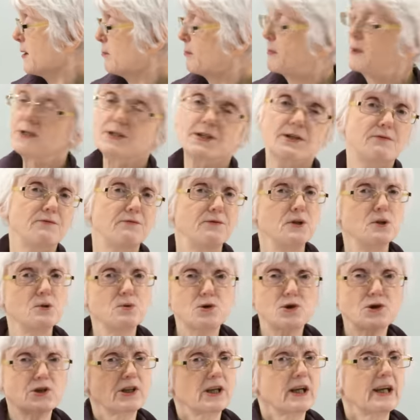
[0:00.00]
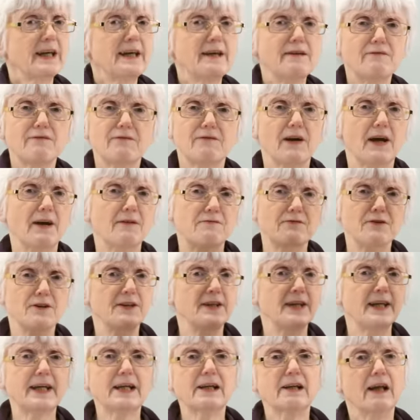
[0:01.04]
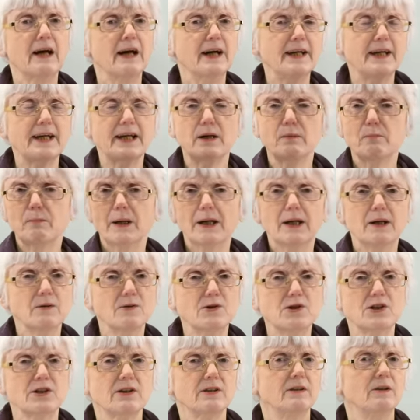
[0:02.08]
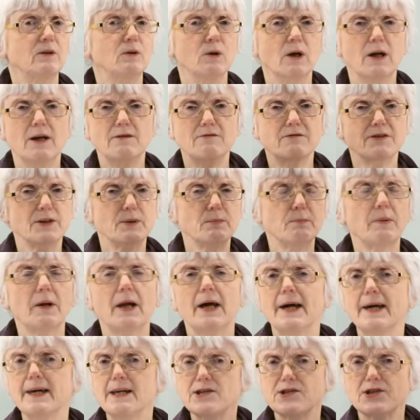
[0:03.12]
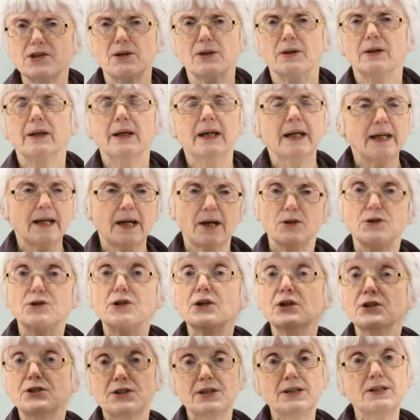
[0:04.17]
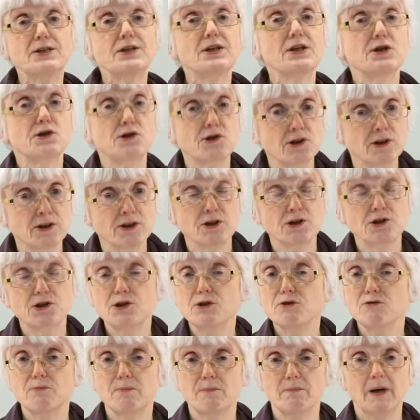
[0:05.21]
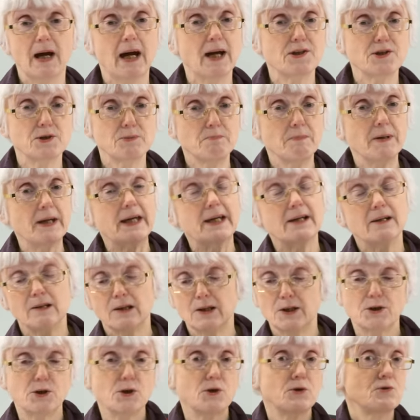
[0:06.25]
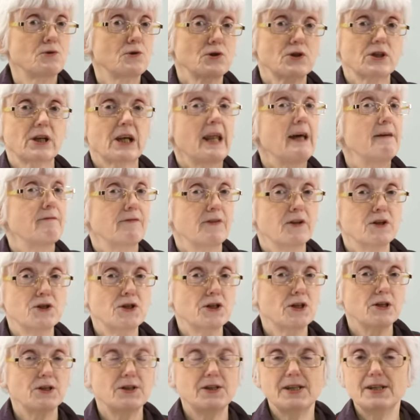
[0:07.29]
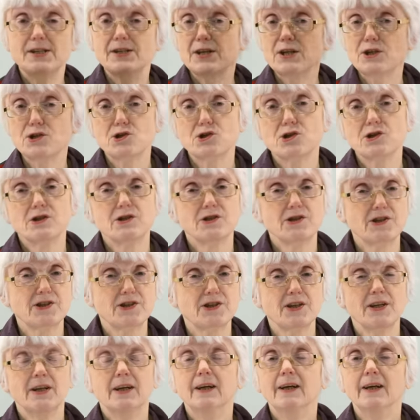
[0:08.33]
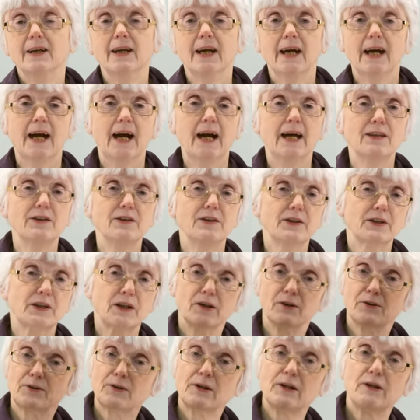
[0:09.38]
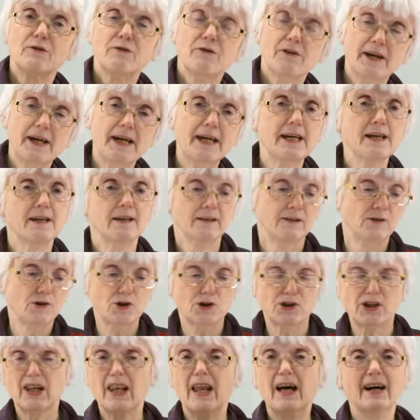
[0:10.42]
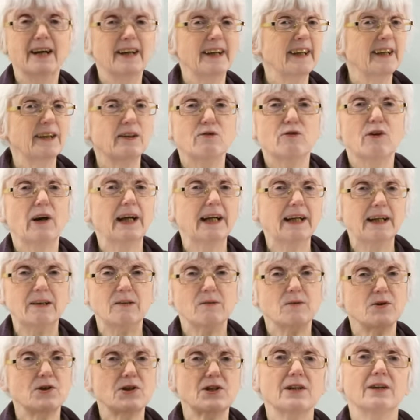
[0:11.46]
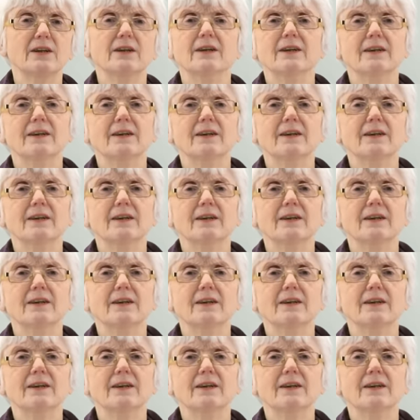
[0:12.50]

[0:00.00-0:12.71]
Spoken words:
But if you just leave everything lying about all over the place and dirty dishes, you've had a meal and you just left the dirty dishes and the cutlery just lying around